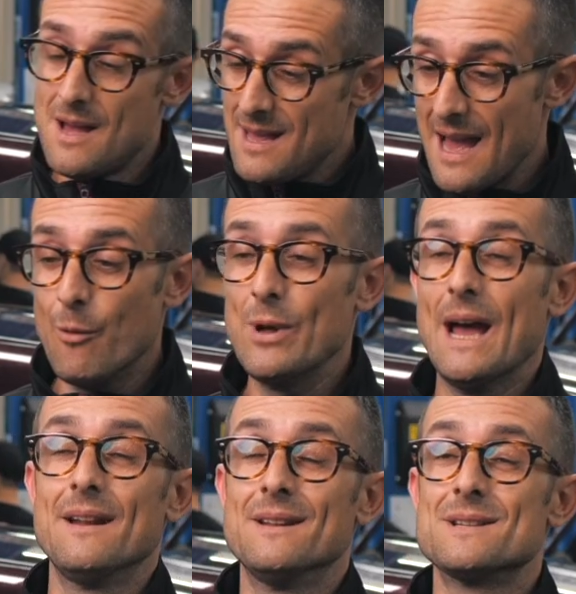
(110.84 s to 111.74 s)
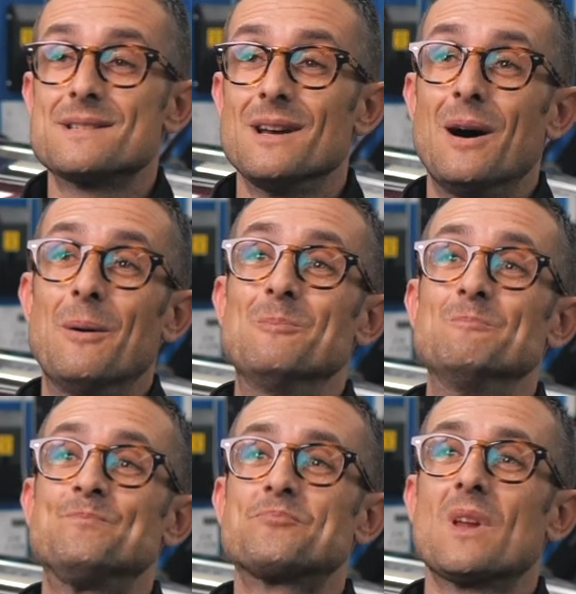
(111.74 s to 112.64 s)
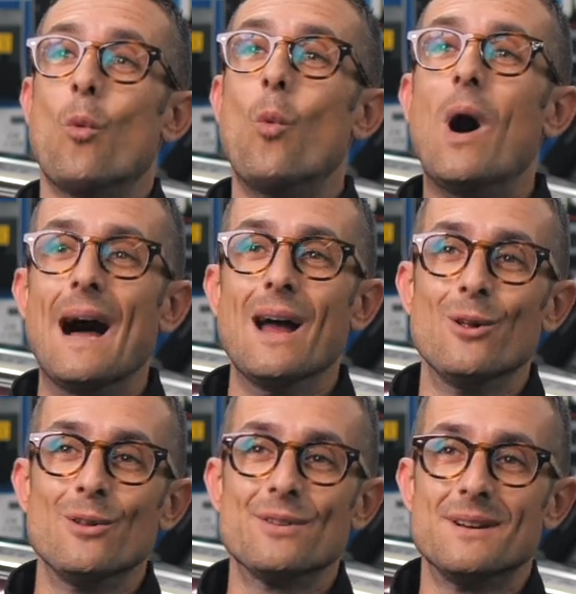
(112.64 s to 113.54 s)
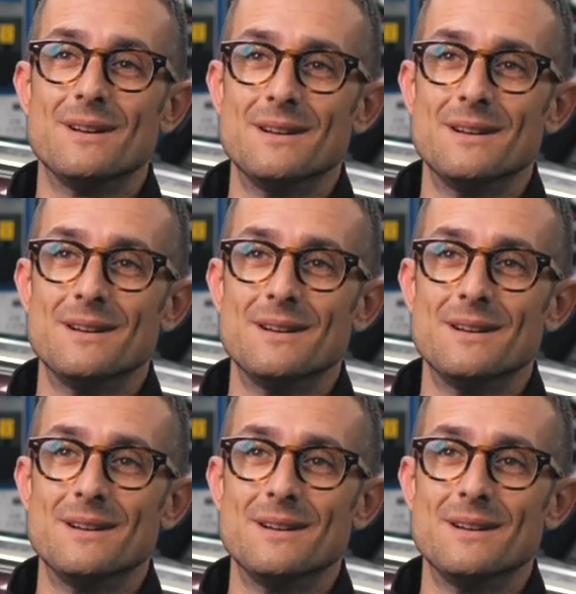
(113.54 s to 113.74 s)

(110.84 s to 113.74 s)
Yeah, we had this um, wild